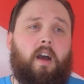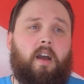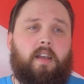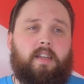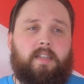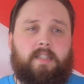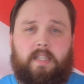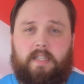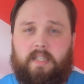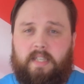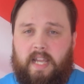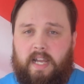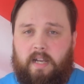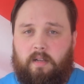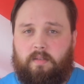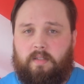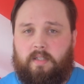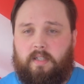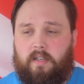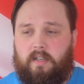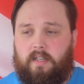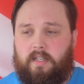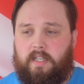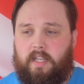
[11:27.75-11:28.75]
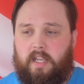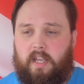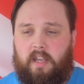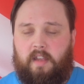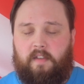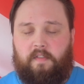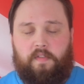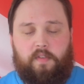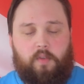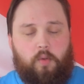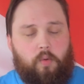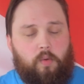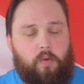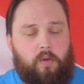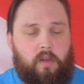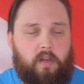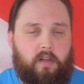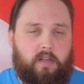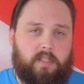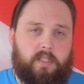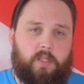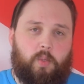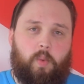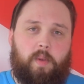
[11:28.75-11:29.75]
It's a downside if you're kind
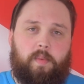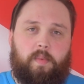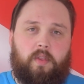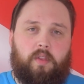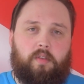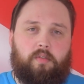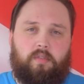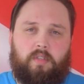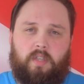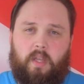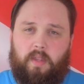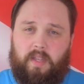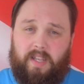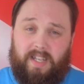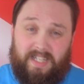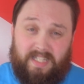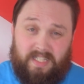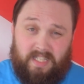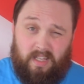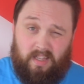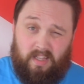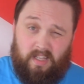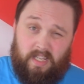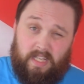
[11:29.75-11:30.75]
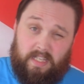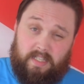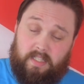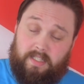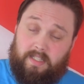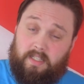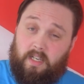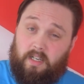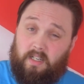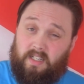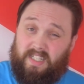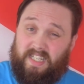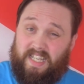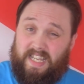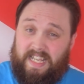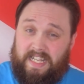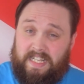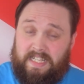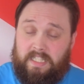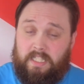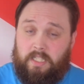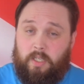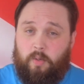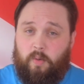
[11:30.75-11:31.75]
of swimming through something and something gets sucked
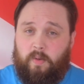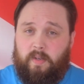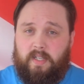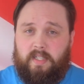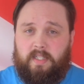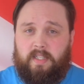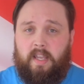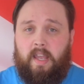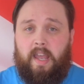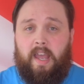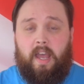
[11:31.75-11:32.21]
into it.